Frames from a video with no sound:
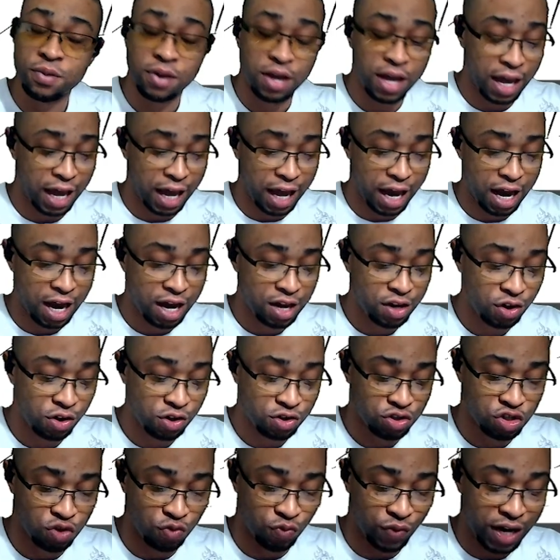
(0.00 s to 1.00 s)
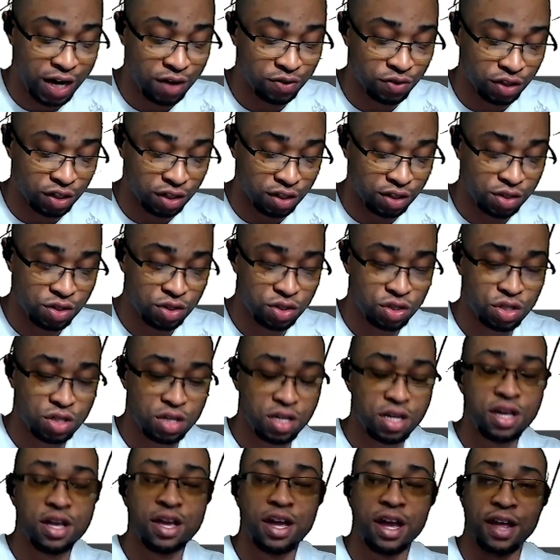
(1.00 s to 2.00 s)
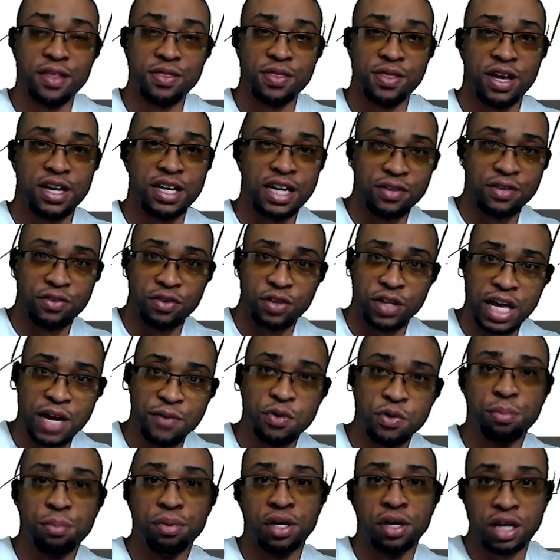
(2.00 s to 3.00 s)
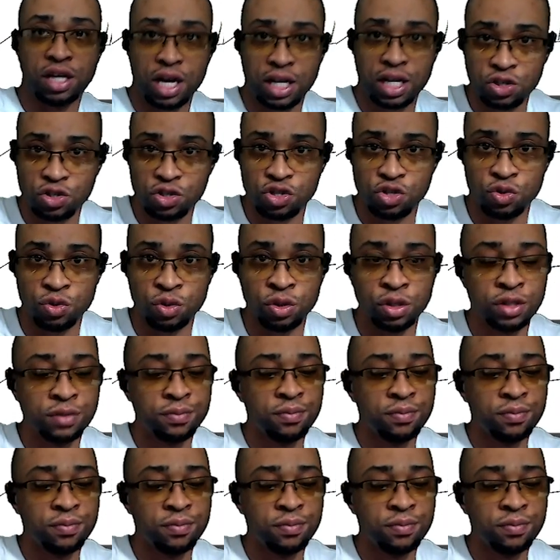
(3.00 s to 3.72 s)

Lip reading: and her surroundings, and then after that, we'll put color to it.